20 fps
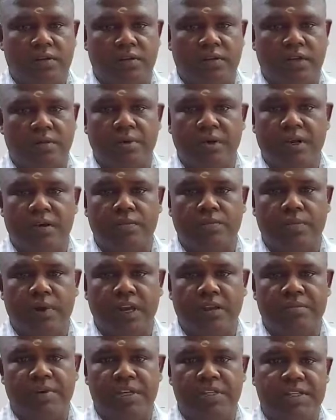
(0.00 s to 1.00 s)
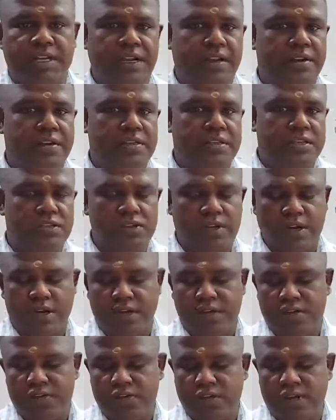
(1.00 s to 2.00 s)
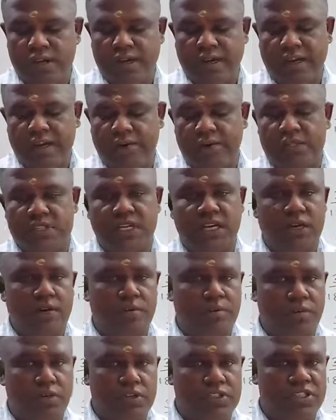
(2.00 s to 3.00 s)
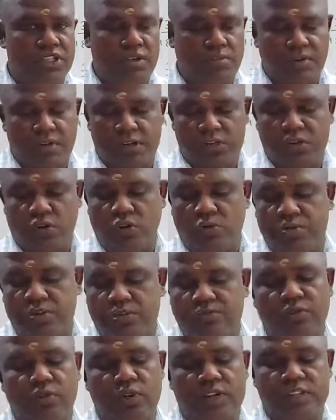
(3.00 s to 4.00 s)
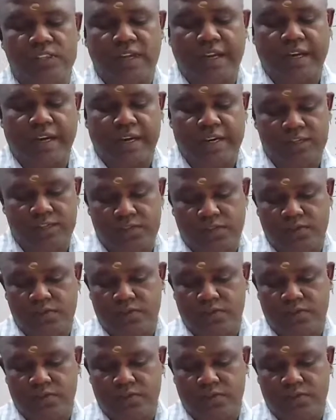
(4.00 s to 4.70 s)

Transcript: Among primary, secondary, tertiary cations are more stable. So option 4 is the right answer.